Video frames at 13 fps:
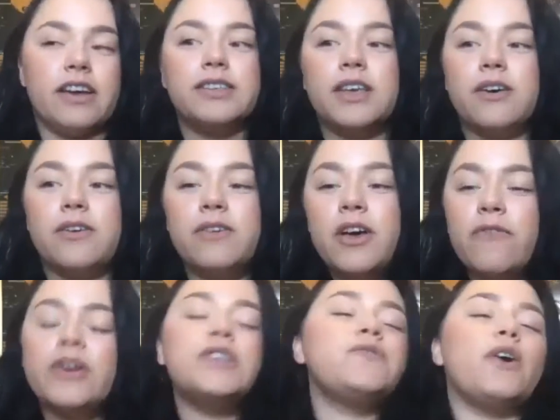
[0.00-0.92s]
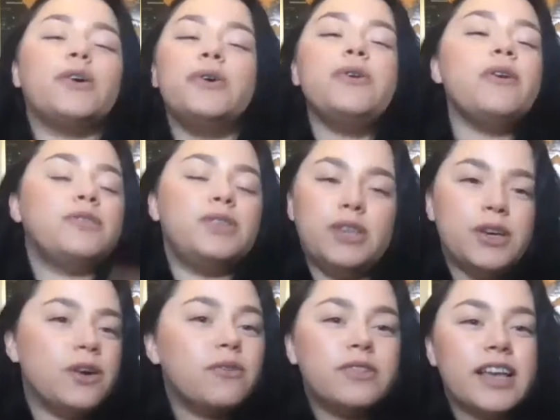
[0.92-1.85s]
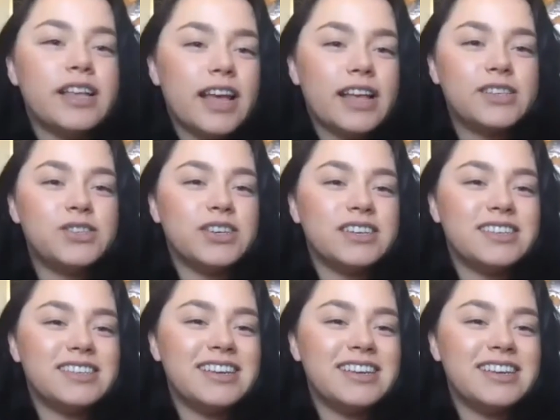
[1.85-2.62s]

So first of all, kudos to you. Like that's just,